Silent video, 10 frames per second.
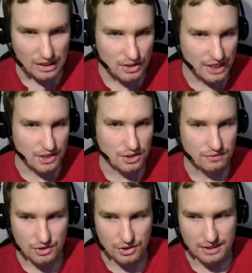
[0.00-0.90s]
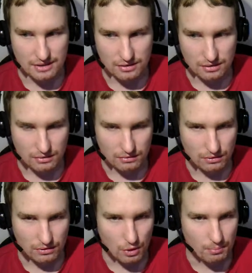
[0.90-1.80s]
changes which just
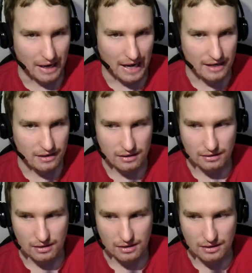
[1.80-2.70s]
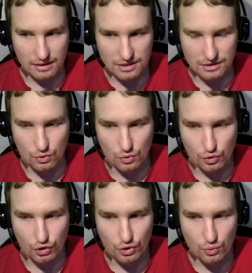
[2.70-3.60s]
combine and there's no
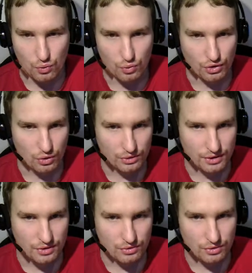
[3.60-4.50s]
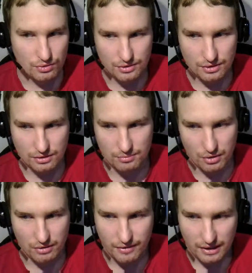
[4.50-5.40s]
new node introduced. It's
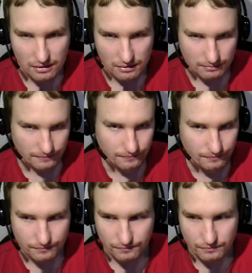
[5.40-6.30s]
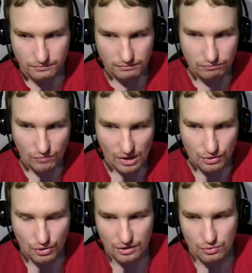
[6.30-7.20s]
perfect.
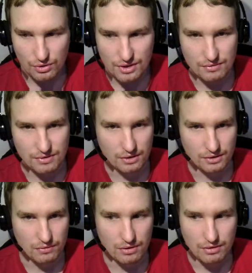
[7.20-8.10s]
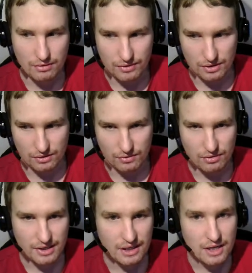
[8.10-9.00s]
You can do this without
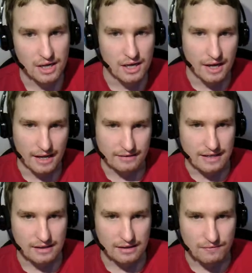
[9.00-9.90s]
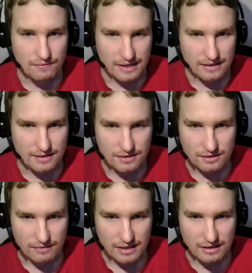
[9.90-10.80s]
worrying, and then
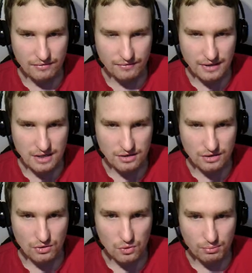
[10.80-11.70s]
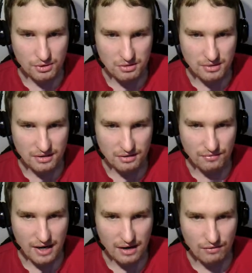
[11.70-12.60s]
if there's no possibility
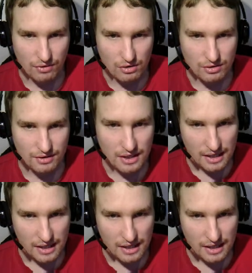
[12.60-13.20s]
found,